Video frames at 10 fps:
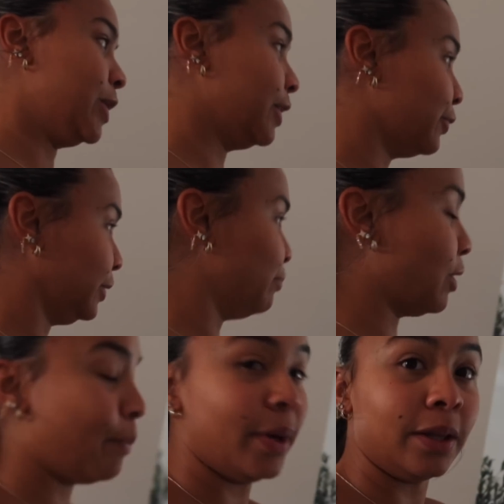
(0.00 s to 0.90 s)
we literally
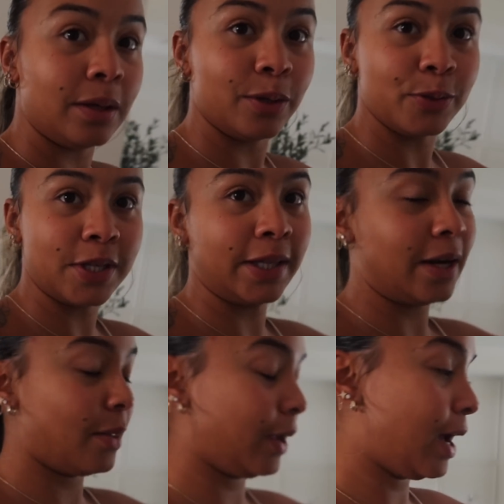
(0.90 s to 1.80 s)
brought pillows,
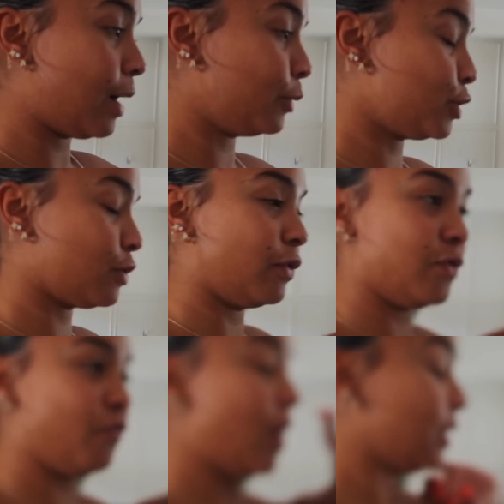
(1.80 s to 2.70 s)
laid on the couch,
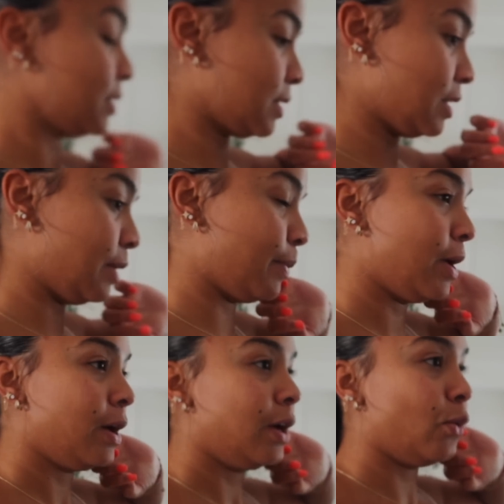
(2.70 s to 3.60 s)
fell asleep.
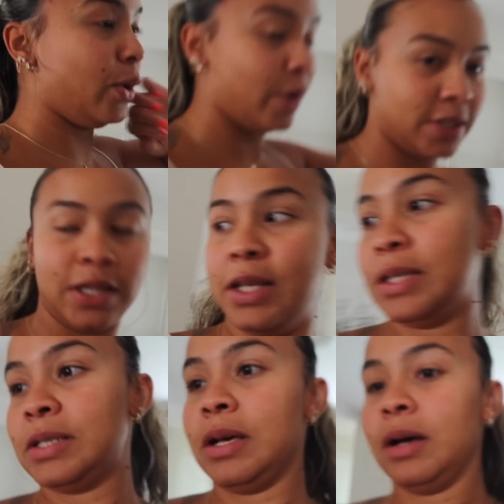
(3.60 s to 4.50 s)
We went to
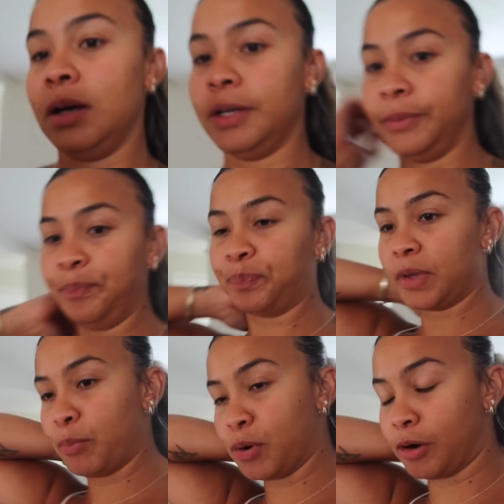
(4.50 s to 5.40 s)
this Puerto
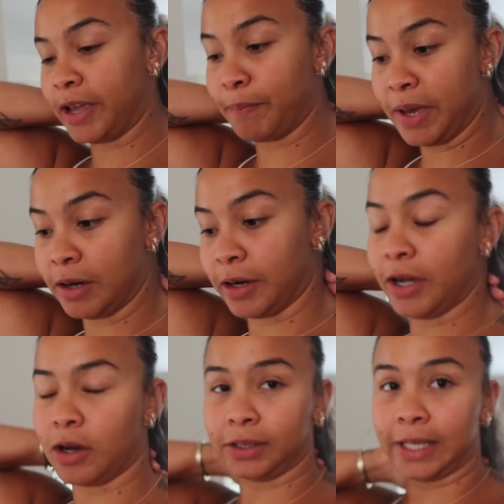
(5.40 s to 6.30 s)
Rican
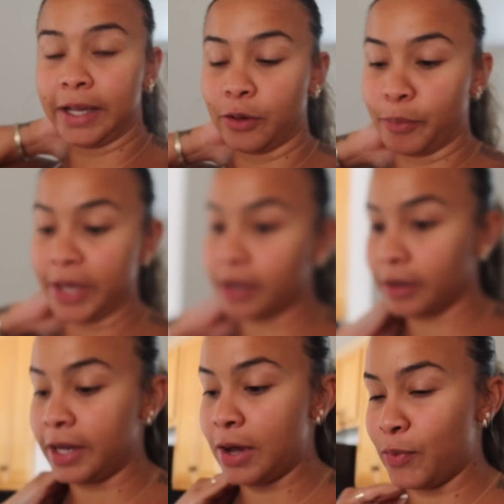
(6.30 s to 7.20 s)
bakery called Taino
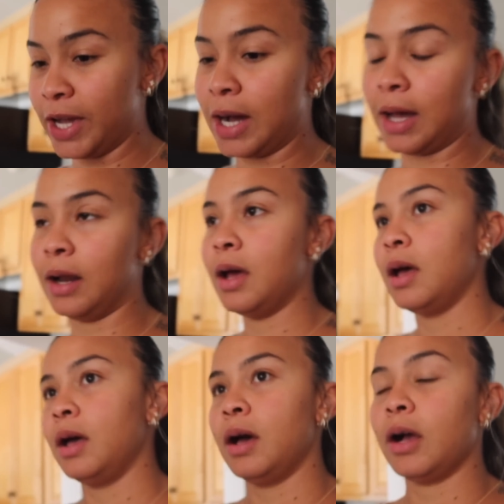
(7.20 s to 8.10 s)
Bakery and we got
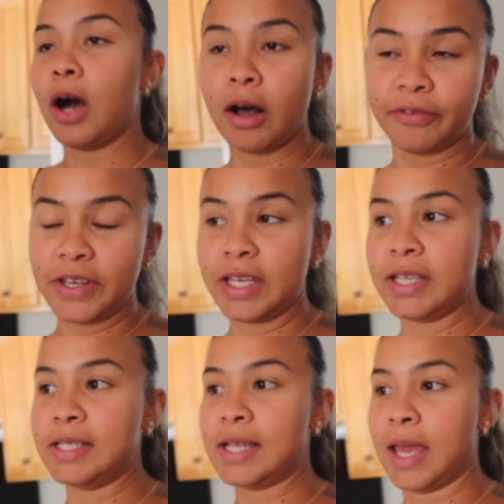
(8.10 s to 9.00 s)

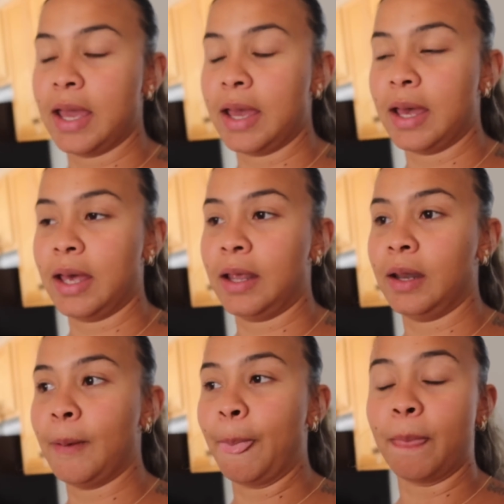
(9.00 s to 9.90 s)
coffees
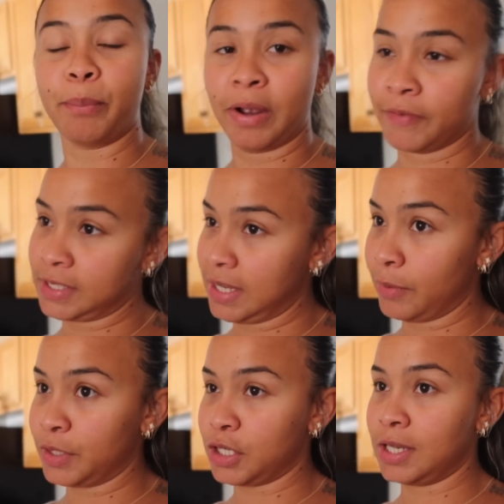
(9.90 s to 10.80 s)
and breakfast
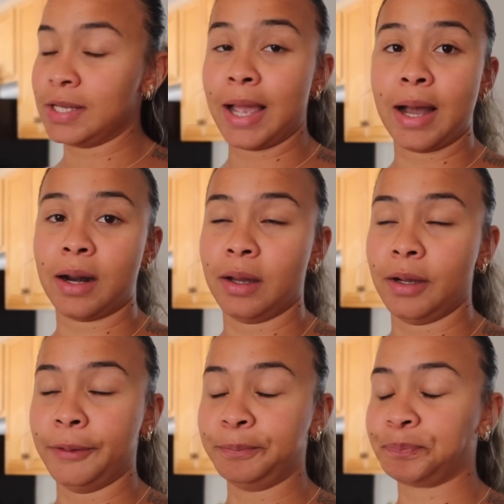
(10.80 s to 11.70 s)
sandwiches. I got
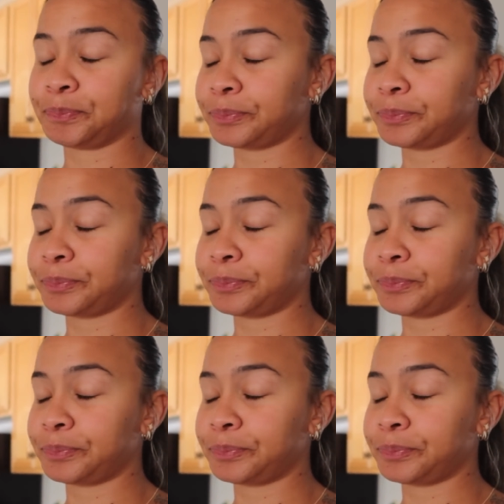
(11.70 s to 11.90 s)
a